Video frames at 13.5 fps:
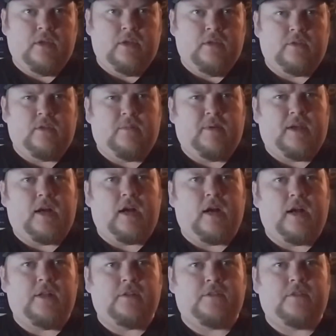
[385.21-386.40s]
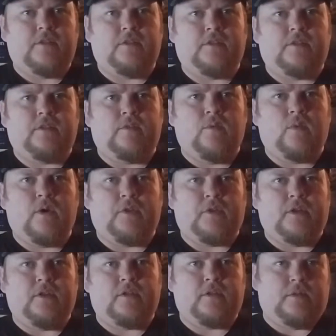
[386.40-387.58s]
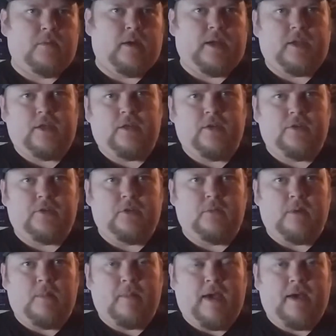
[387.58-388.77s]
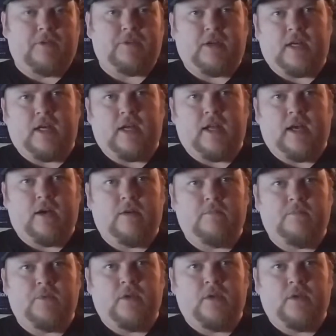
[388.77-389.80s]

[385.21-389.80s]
So I'm like, alright, let's see if this is even worth it. So I'm like, you know, doing my math, checking it out.